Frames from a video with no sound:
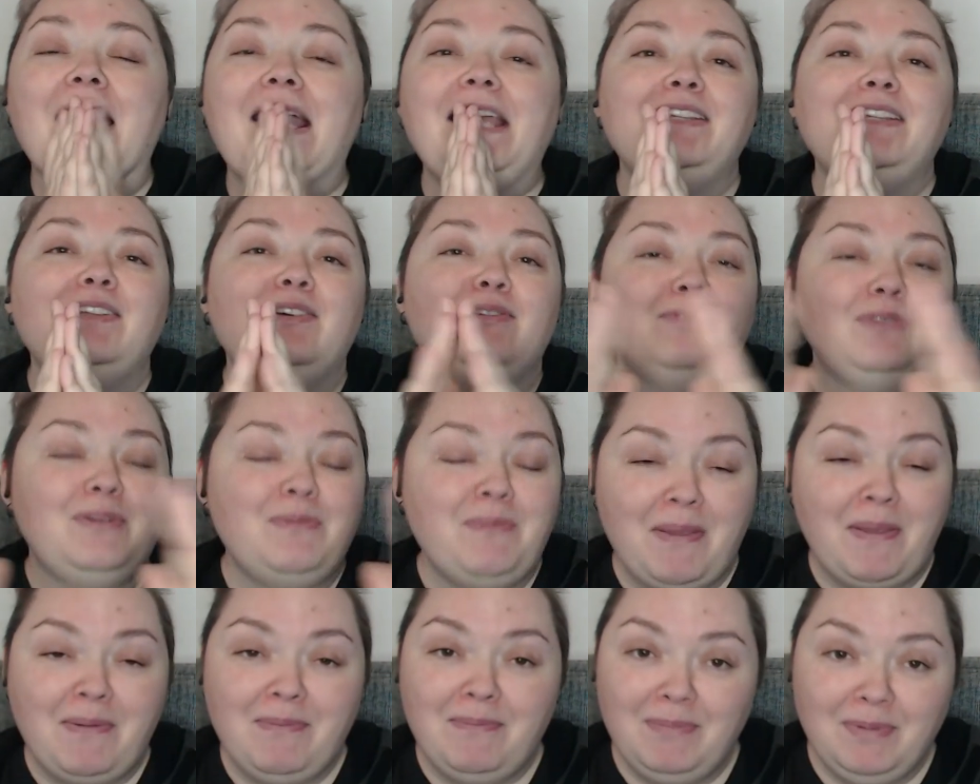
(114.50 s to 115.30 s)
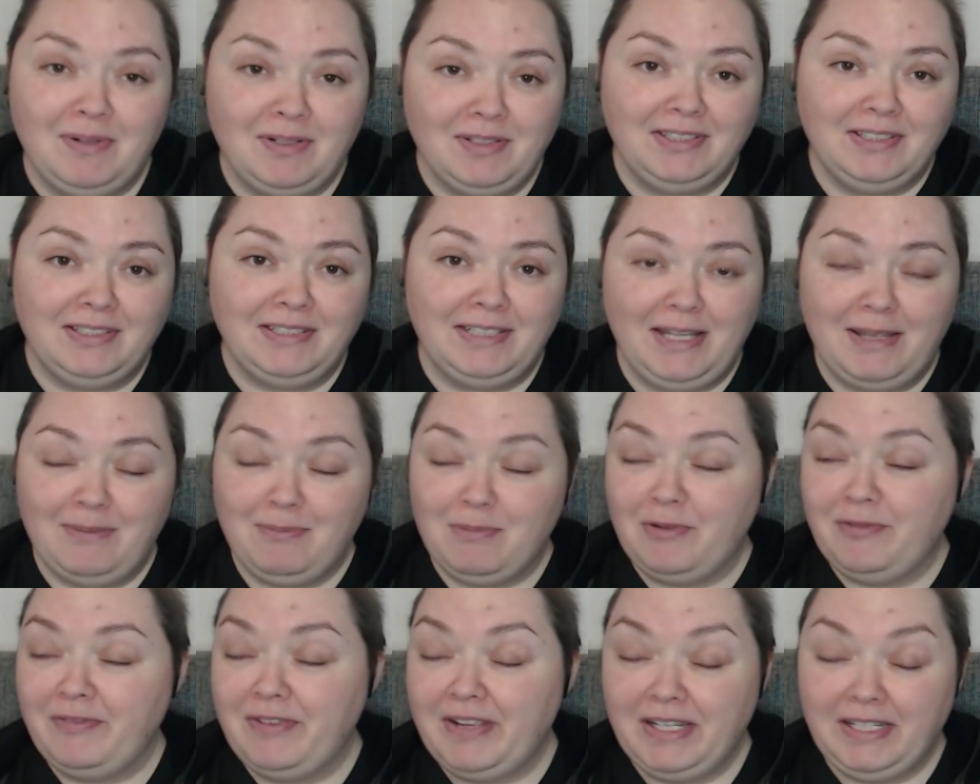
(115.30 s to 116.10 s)
don't remember the
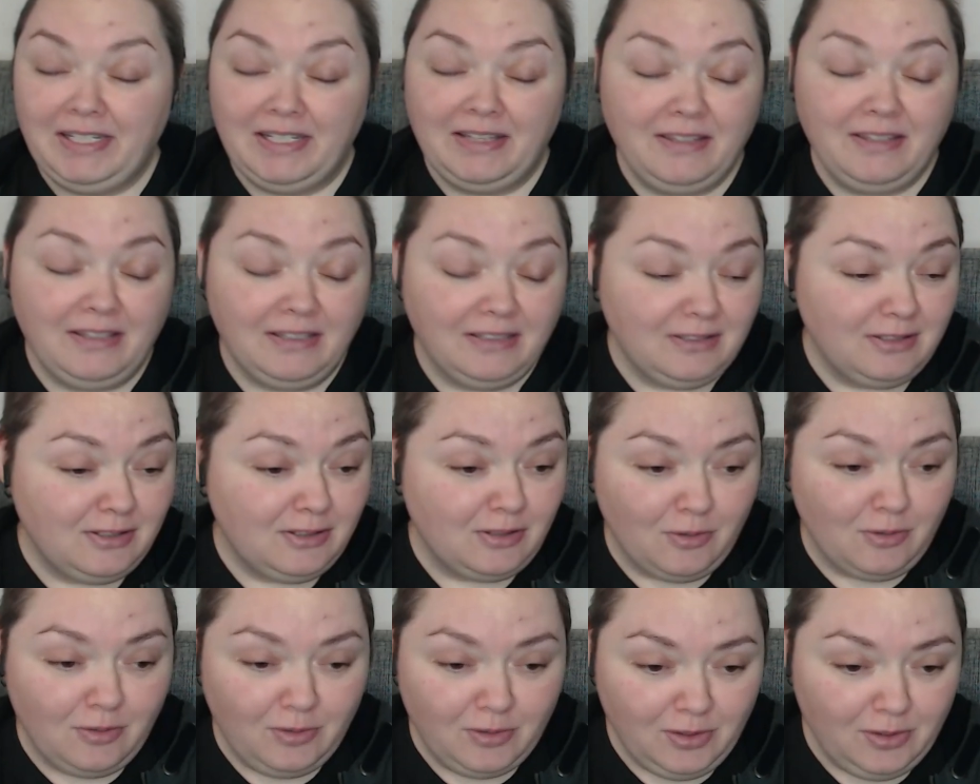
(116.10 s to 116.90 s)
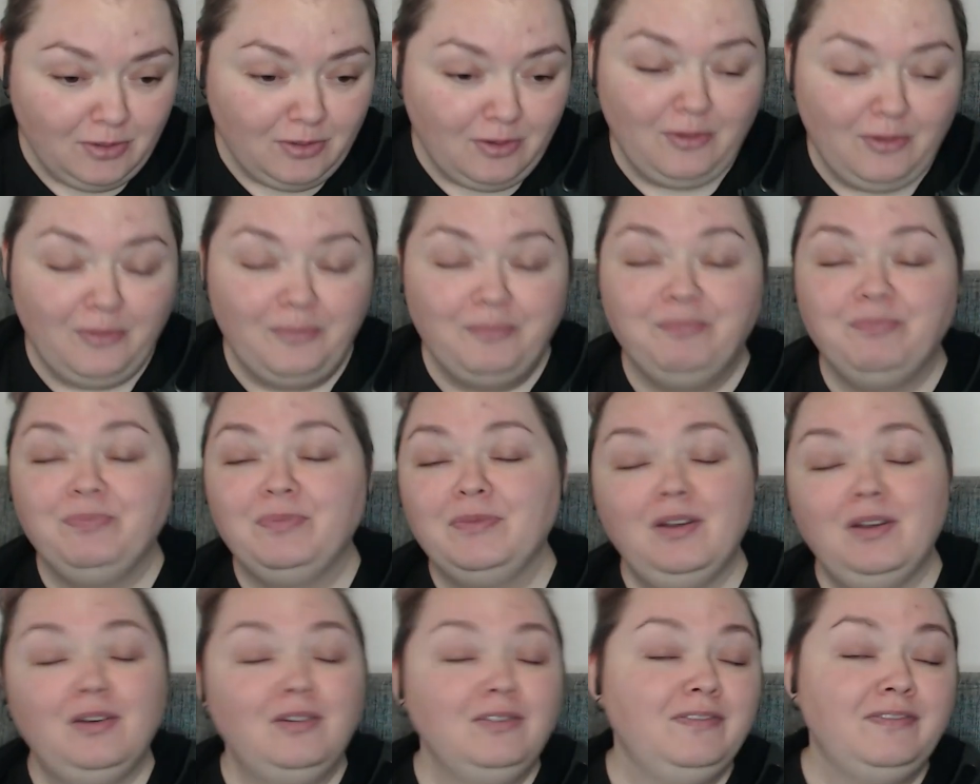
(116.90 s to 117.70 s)
name of anything, so, you know,
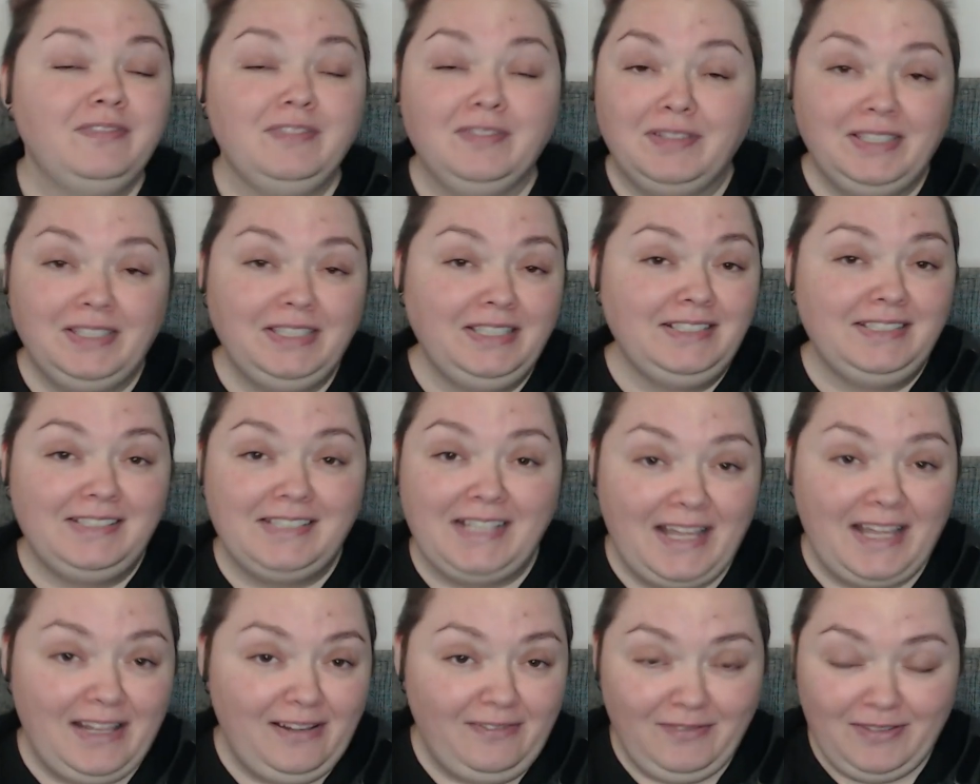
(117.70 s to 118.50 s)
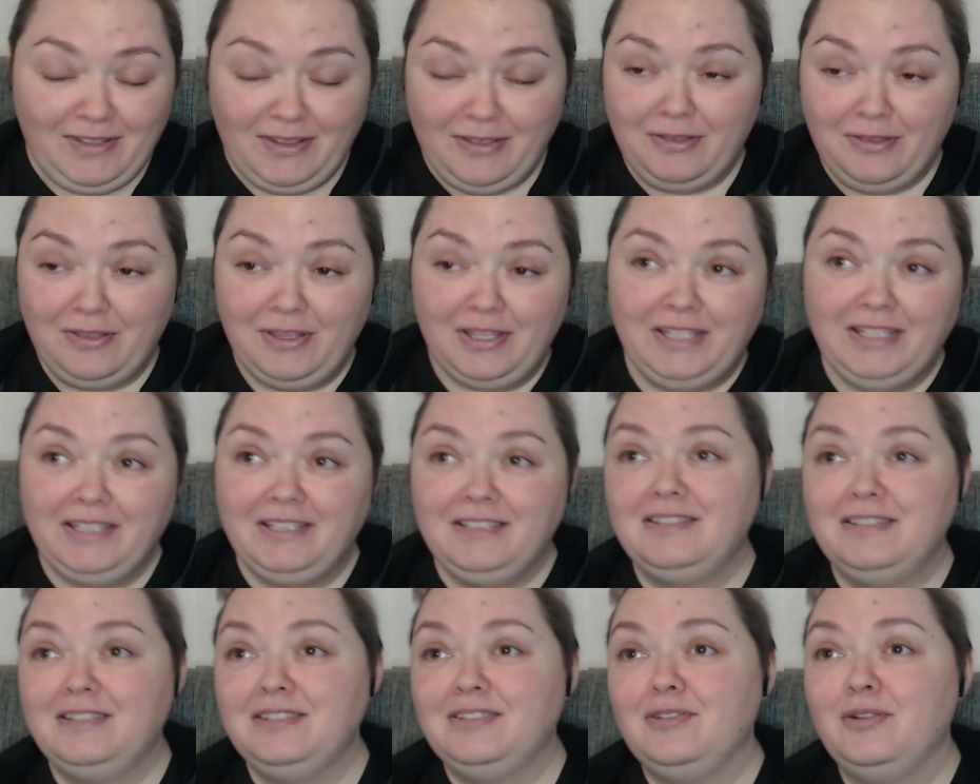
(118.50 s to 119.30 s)
of these elven
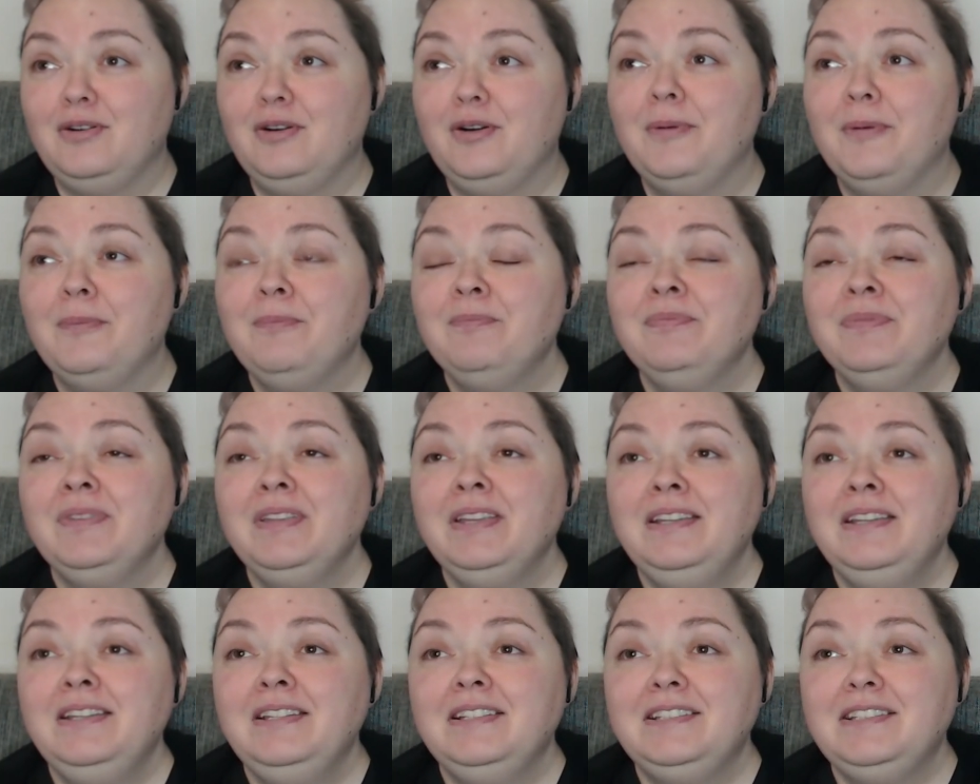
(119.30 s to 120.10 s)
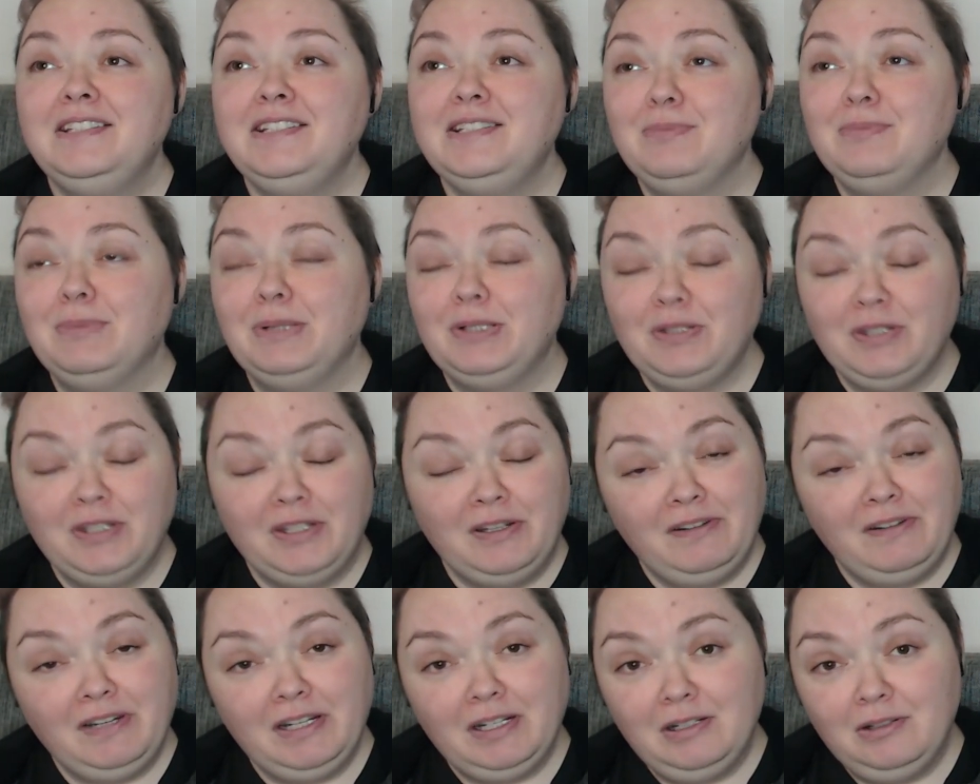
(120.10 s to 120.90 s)
things. So this
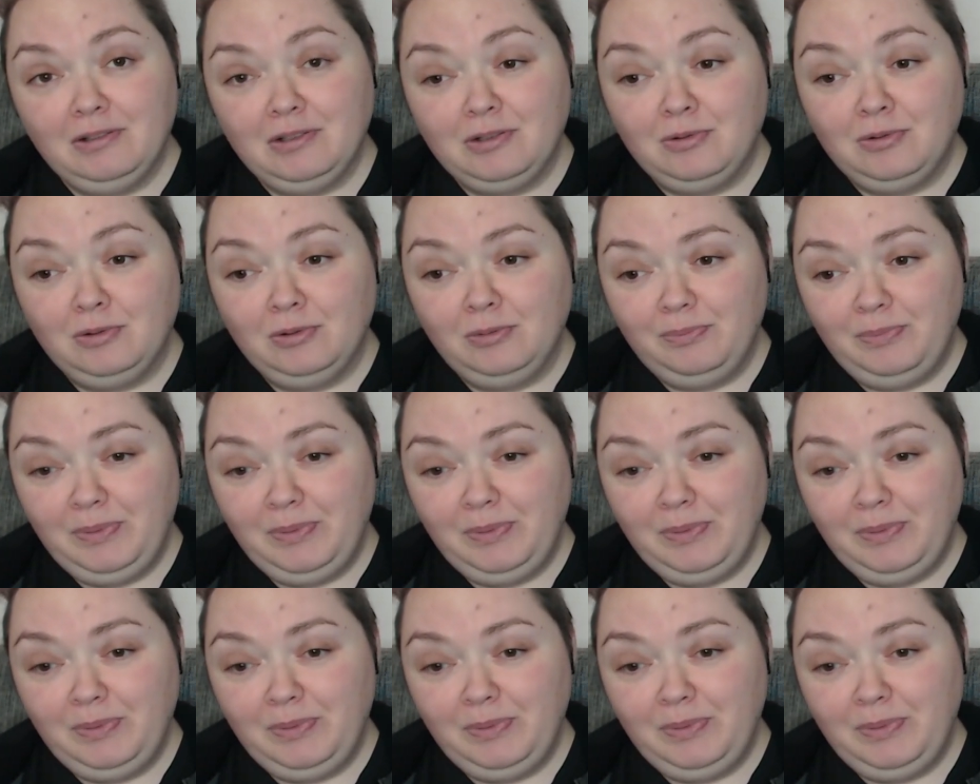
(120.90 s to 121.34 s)
material could